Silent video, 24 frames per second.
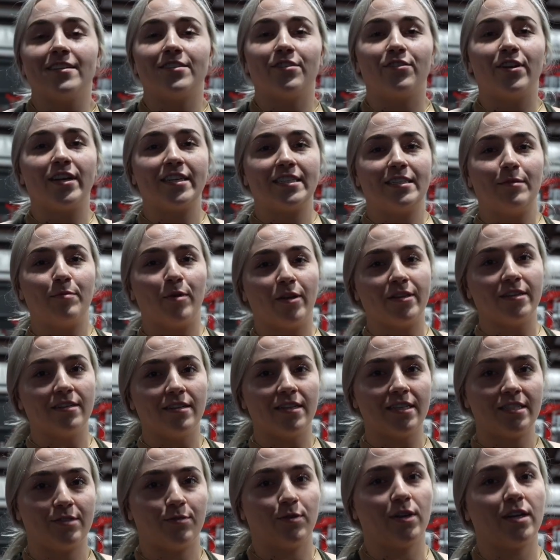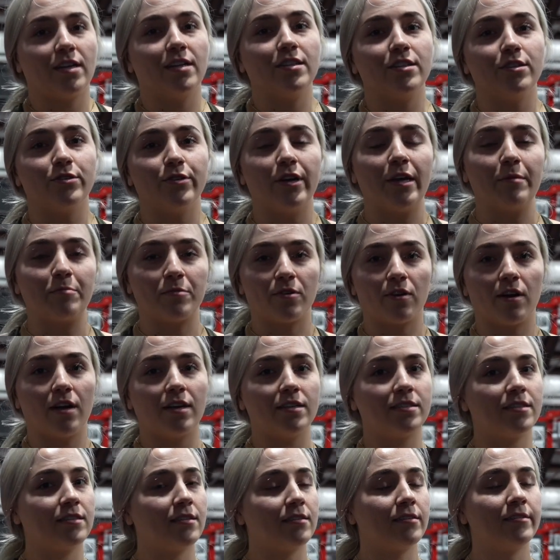so next up on the list, we're gonna do hip
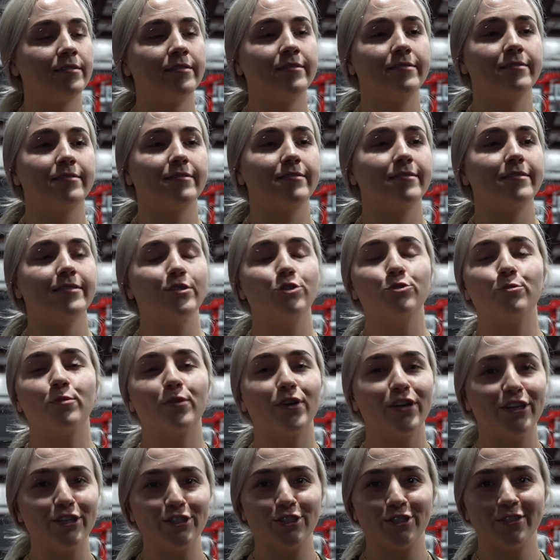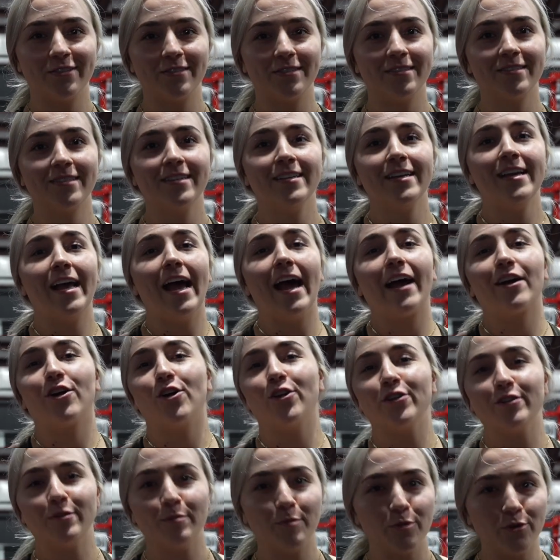thrust, glute bridge. I call
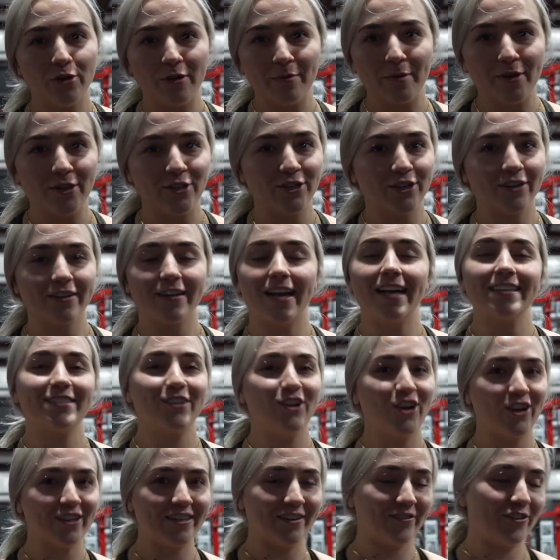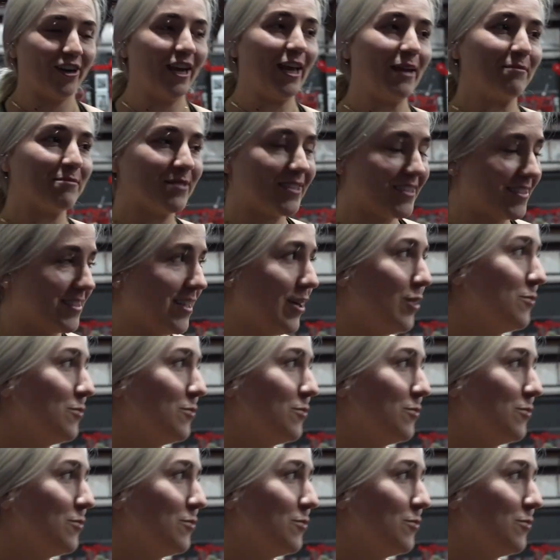it the booty builder. It has a lot of different names, so